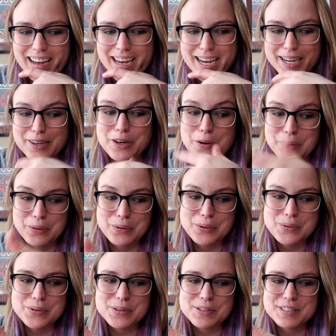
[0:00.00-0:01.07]
I go to
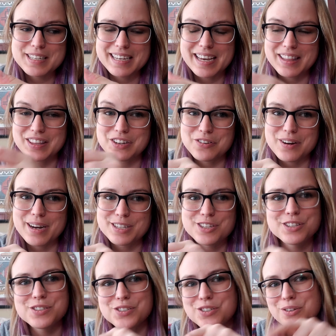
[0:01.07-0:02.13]
Google to get the
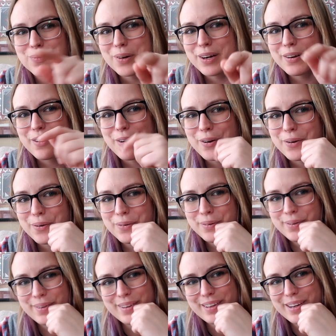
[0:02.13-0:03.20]
directions to where to go,
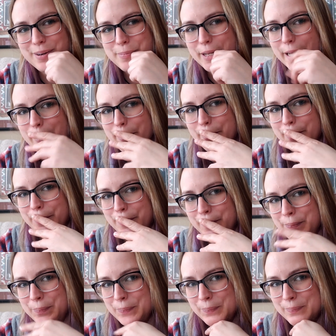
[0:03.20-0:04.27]
and I'm like, oh
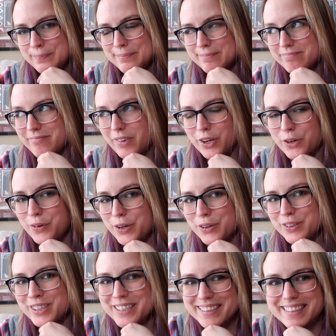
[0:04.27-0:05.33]

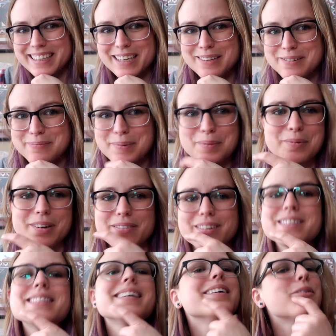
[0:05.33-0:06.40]
no. And my
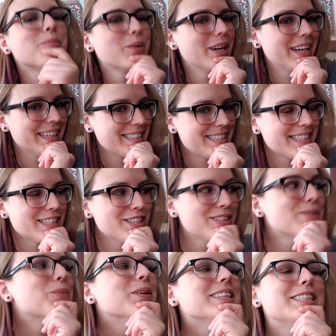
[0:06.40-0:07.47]
boyfriend's like, what
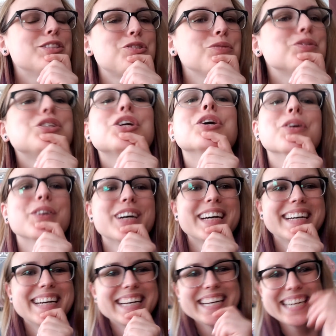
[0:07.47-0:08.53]
did you do?
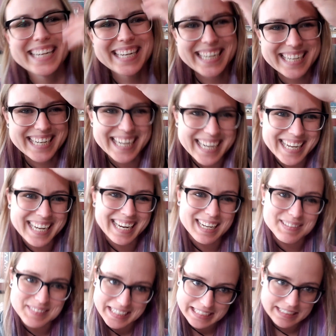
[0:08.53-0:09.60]

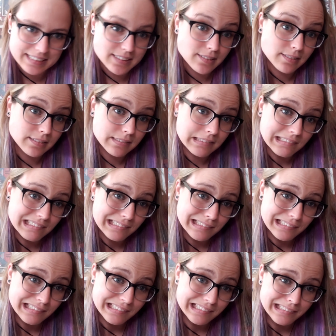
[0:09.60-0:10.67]
I'm like,
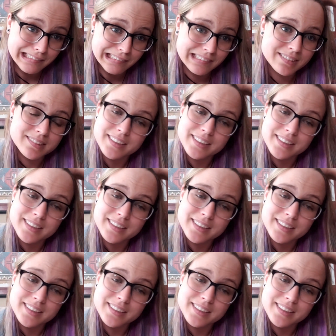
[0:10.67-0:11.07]
oh.